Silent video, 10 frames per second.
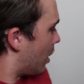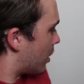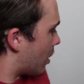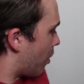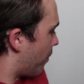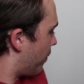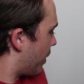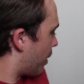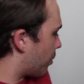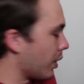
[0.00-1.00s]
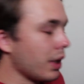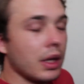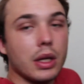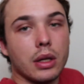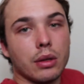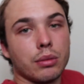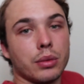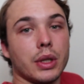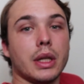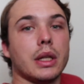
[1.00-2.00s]
So they're really,
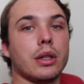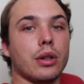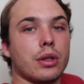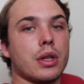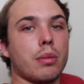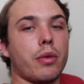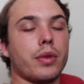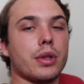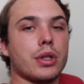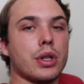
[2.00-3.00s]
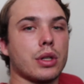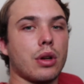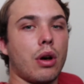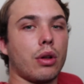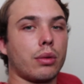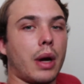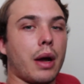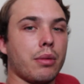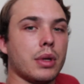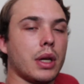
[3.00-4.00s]
really good subwoofers just all
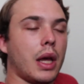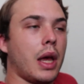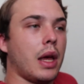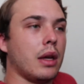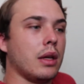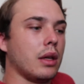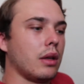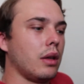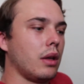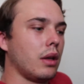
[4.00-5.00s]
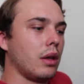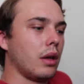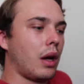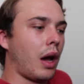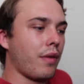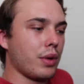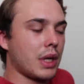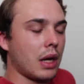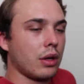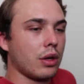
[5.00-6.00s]
around, and I've always
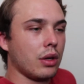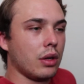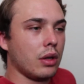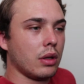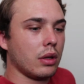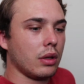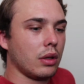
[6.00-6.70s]
had a good